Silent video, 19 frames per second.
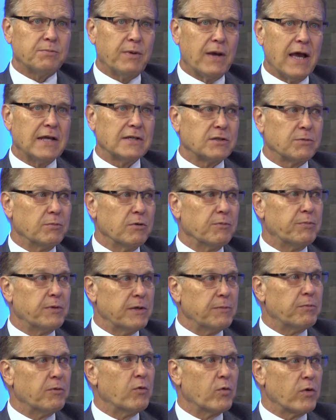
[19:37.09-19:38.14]
possible
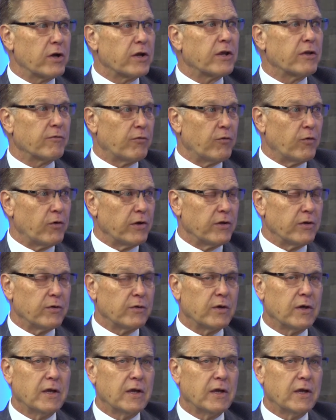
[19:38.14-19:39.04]
people working for you.